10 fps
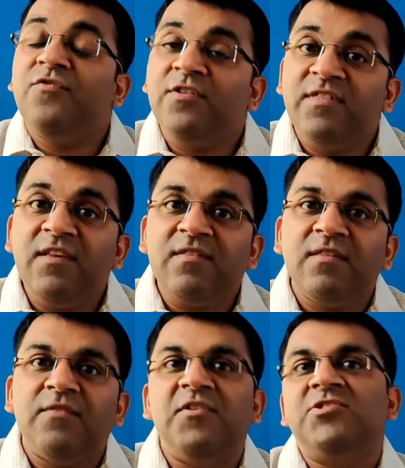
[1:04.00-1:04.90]
For
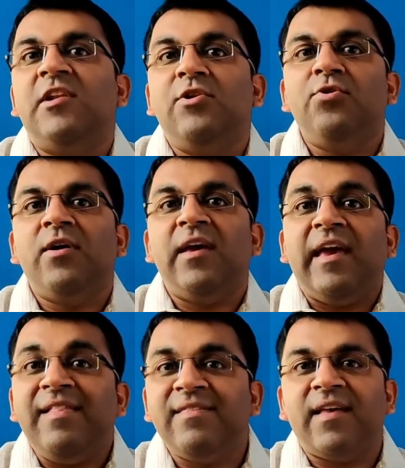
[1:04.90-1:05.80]
this, we shall look
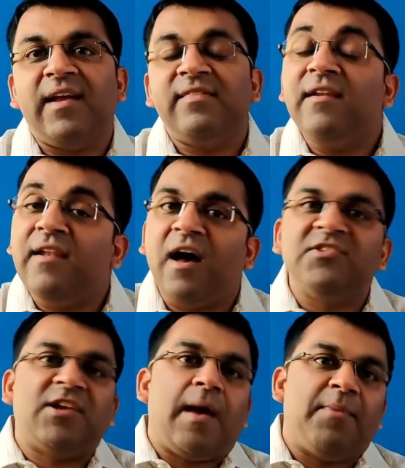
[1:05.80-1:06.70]
inside the
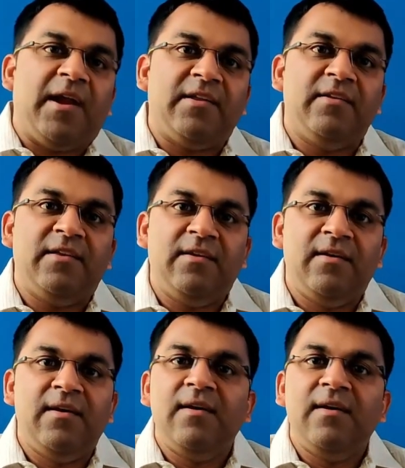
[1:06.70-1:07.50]
large cap category.